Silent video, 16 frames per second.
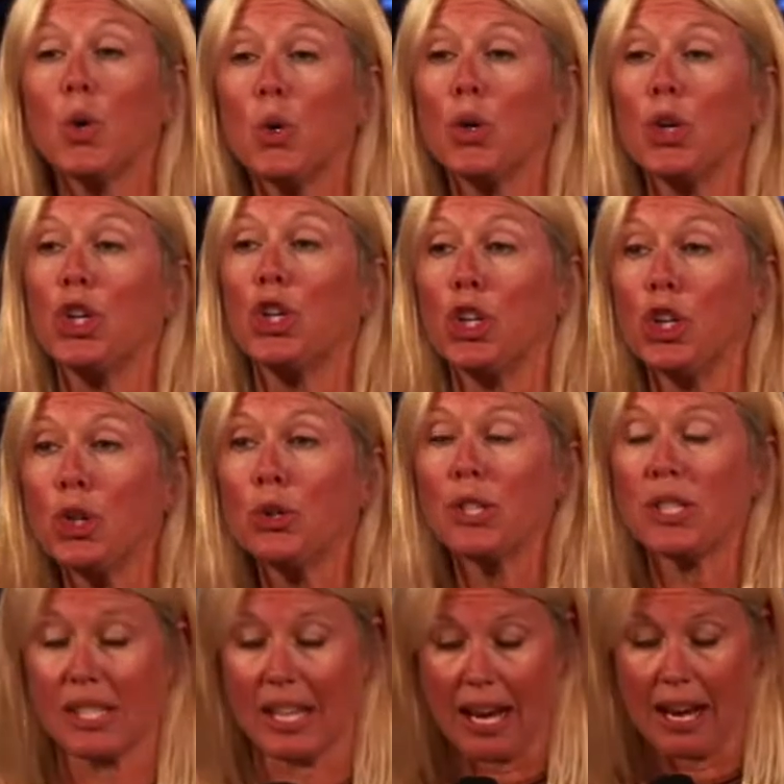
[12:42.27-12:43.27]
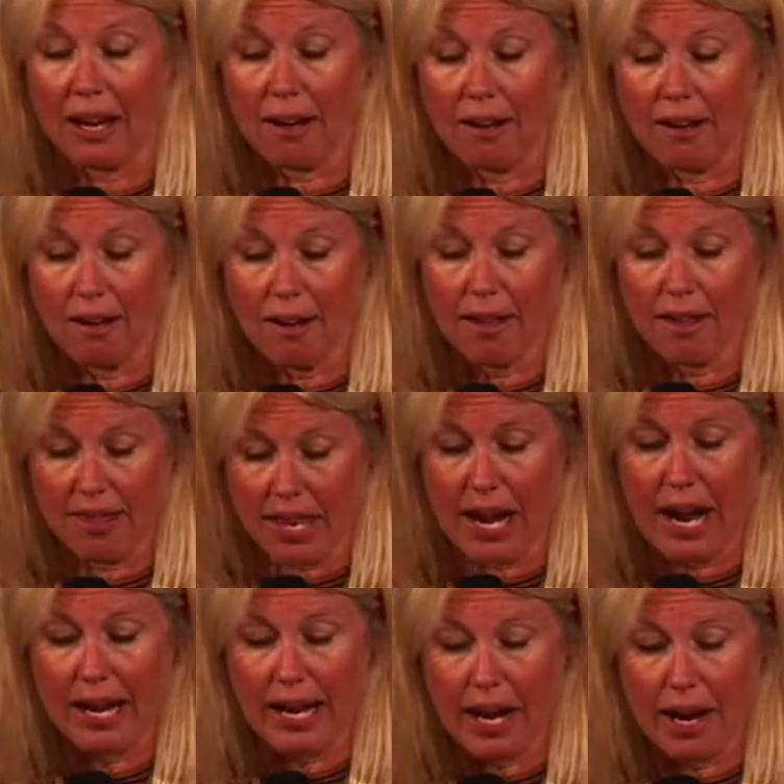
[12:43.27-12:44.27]
who do you say
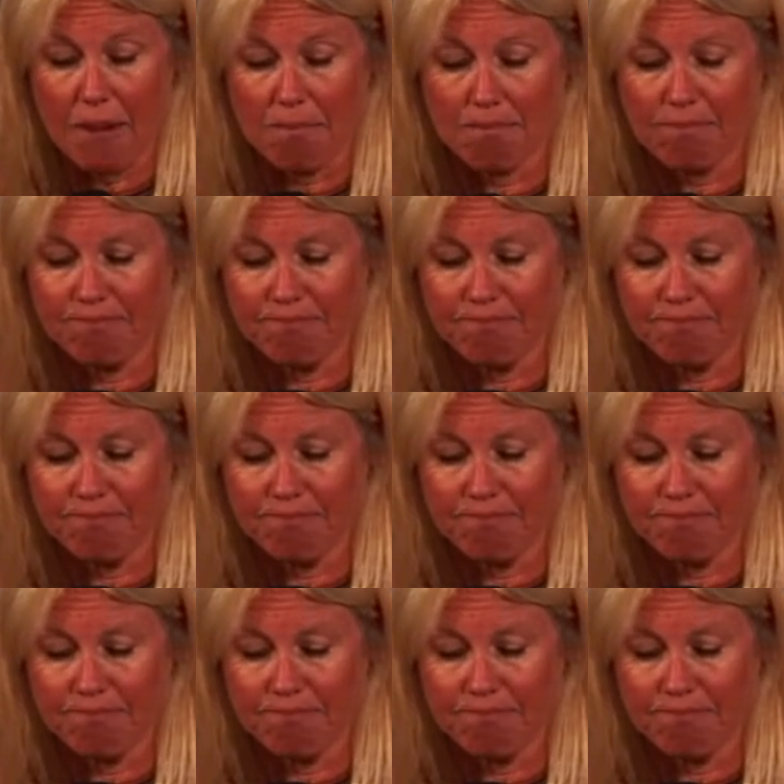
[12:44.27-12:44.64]
that I am?